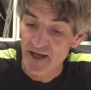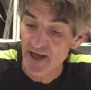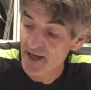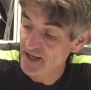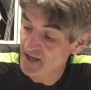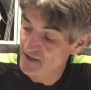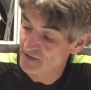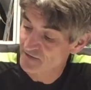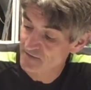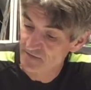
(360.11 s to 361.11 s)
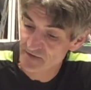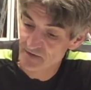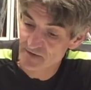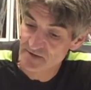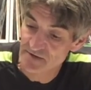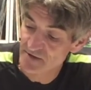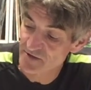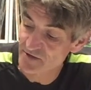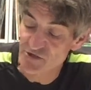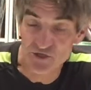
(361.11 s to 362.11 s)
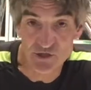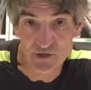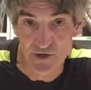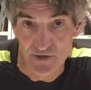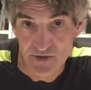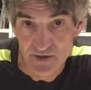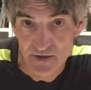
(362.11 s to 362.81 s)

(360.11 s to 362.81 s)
And the sugar,